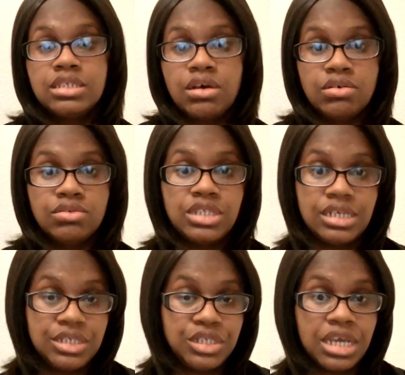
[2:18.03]
so
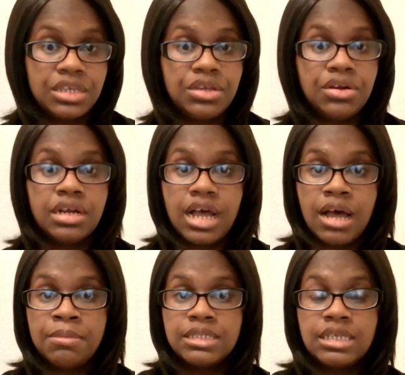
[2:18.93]
just check your
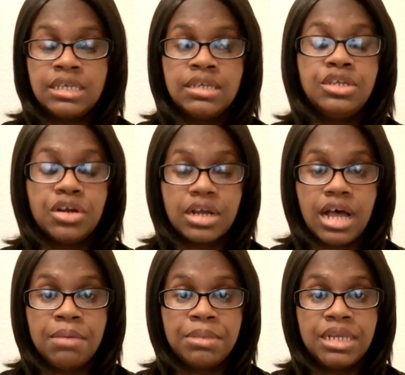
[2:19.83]
company, your
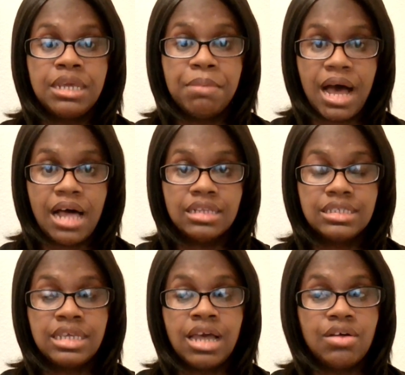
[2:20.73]
company
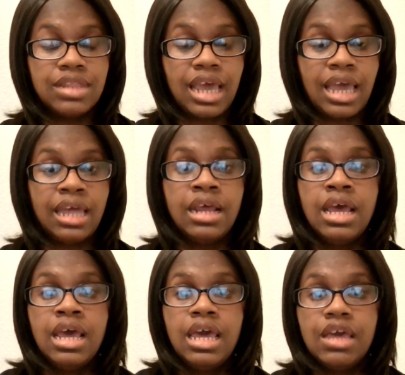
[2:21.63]
policy on that.
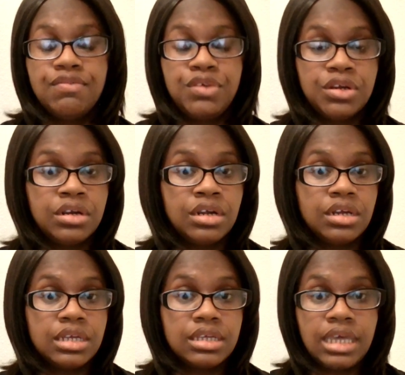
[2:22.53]
If
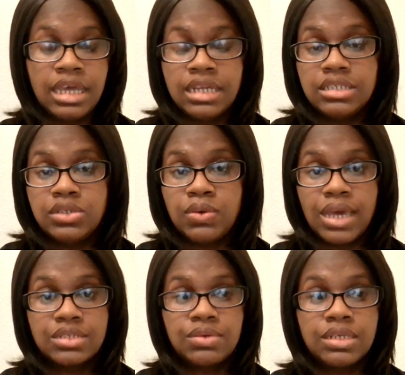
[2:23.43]
you're getting into
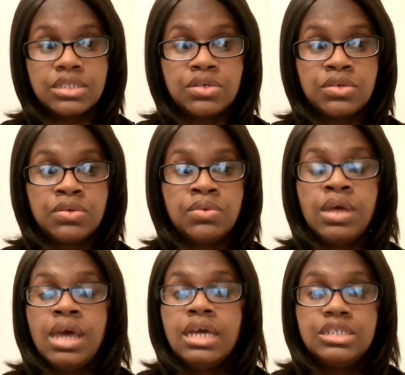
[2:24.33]
X-ray
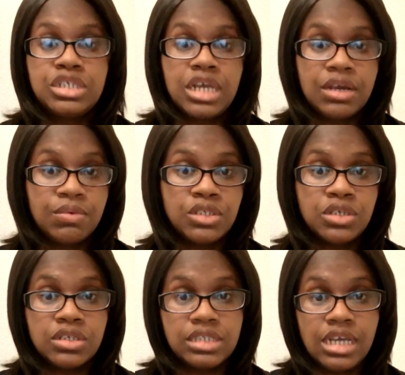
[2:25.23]
school, check with
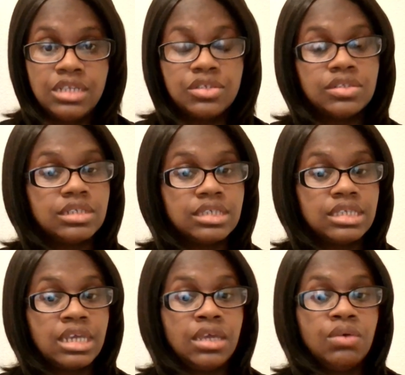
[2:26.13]
your teacher to
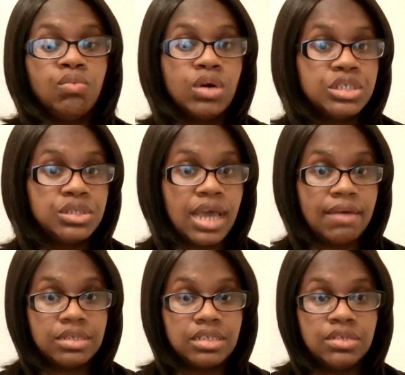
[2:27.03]
see what you
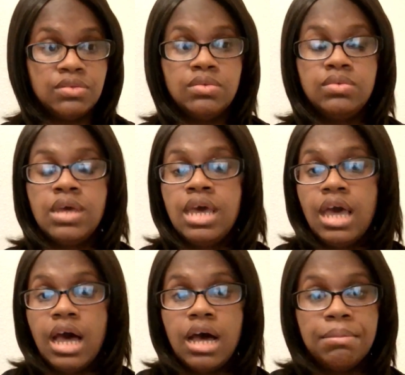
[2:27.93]
have to do
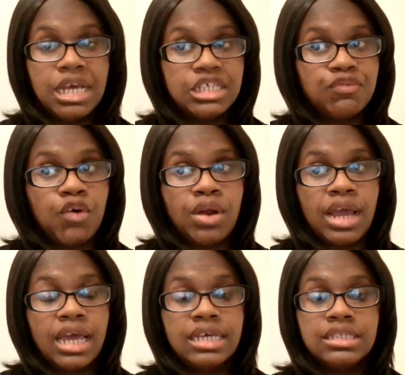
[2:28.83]
um, as far
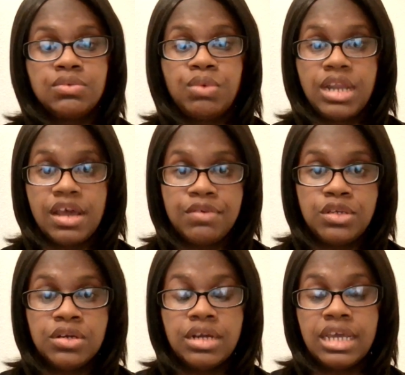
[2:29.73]
as whenever
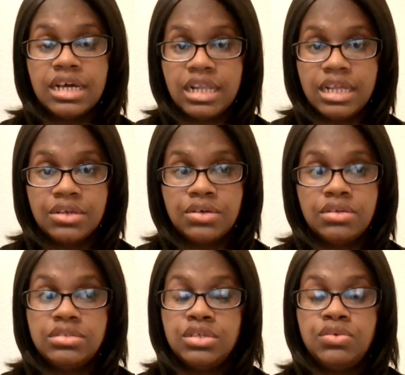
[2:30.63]
you're in
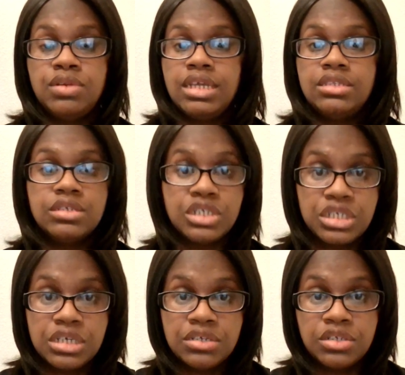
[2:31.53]
clinical. Do you need to
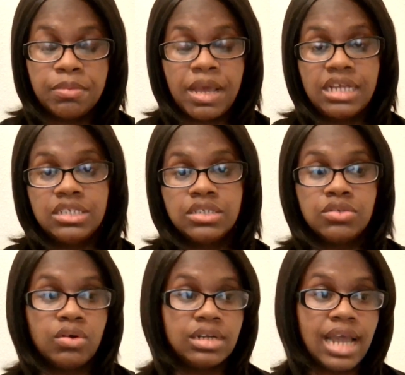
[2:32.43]
shield your
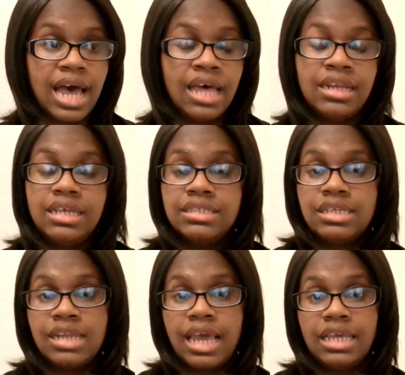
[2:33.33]
patients or not? Is
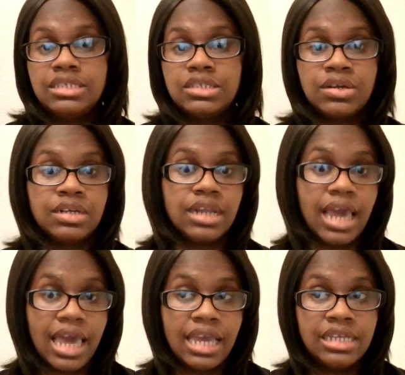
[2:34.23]
it a certain
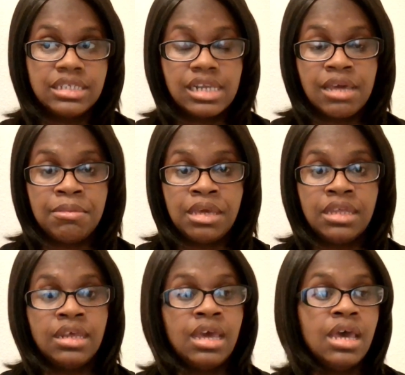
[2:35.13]
age
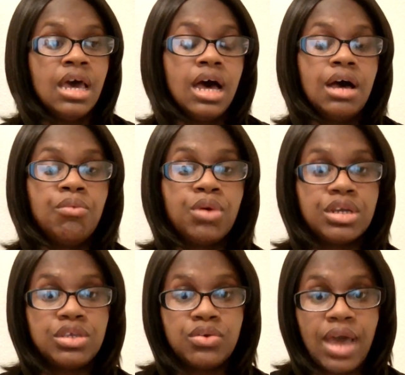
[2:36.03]
limit um, where
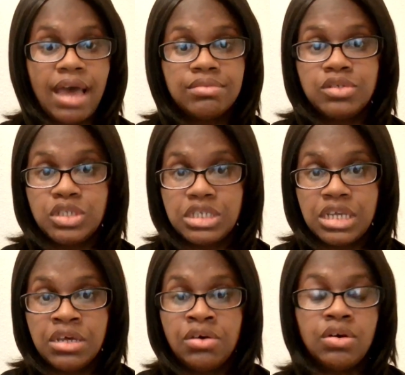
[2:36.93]
you have to
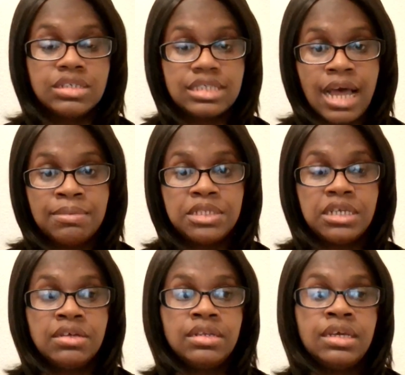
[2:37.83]
shield or stop
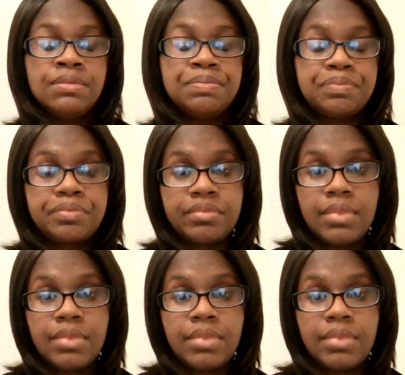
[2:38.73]
shielding?